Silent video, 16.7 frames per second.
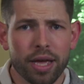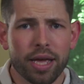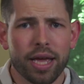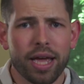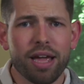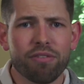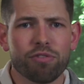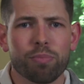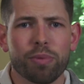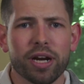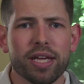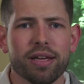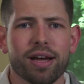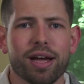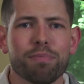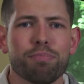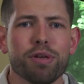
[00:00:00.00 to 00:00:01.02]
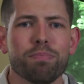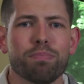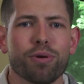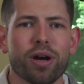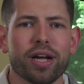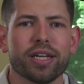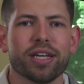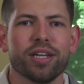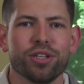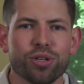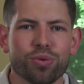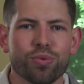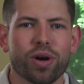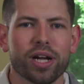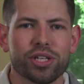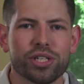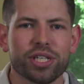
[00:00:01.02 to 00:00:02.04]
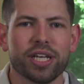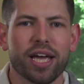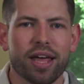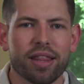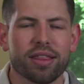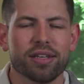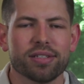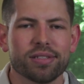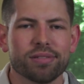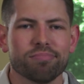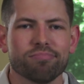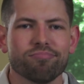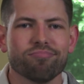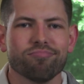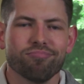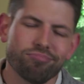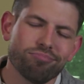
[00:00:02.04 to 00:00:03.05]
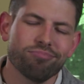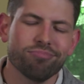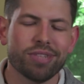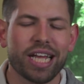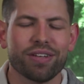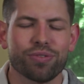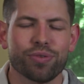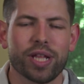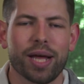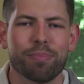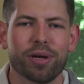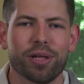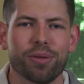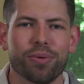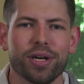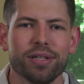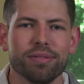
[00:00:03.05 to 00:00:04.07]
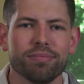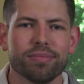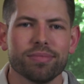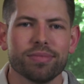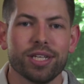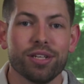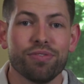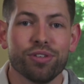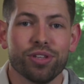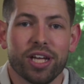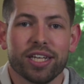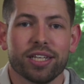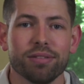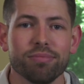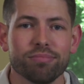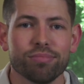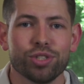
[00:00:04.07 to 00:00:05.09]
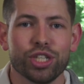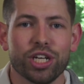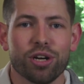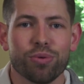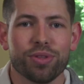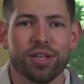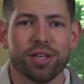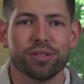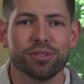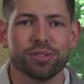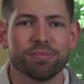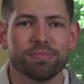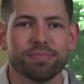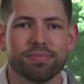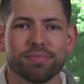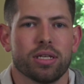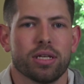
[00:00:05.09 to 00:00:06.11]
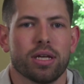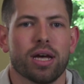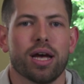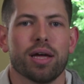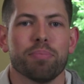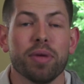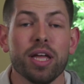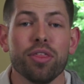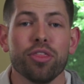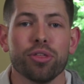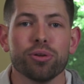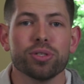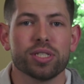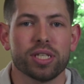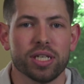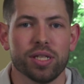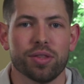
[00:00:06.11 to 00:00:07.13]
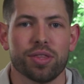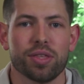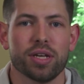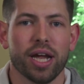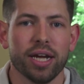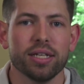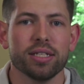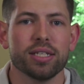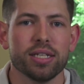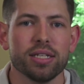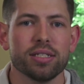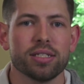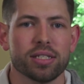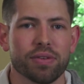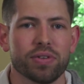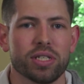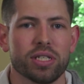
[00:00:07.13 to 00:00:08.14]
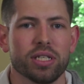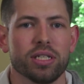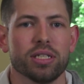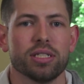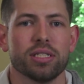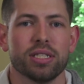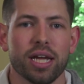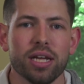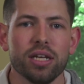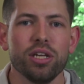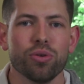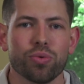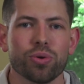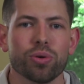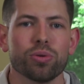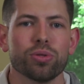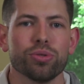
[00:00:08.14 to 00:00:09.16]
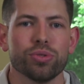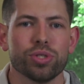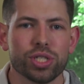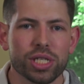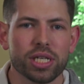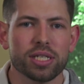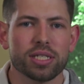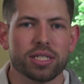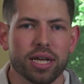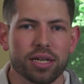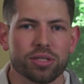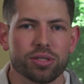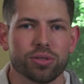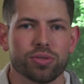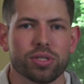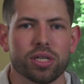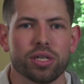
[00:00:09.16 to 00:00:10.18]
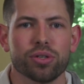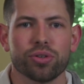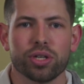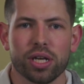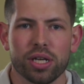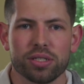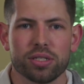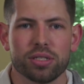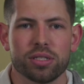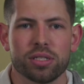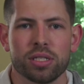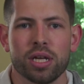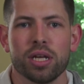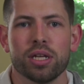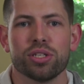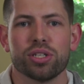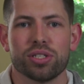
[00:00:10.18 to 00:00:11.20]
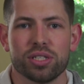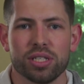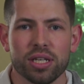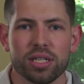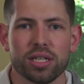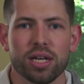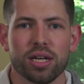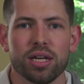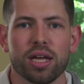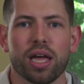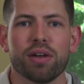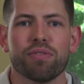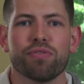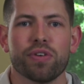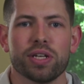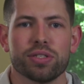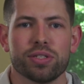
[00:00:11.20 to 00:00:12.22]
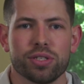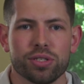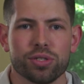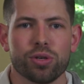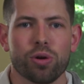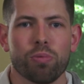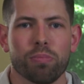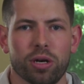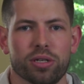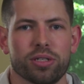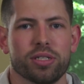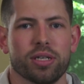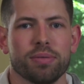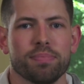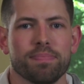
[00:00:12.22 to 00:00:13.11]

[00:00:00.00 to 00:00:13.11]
Hey everybody, I'm Burak and you're watching Cathlist. Thanks for that, by the way, and if you like it, share it with others. On May 13th, 1917, 10-year-old Lucia Santos and her cousins Jacinta and Francisco Marta,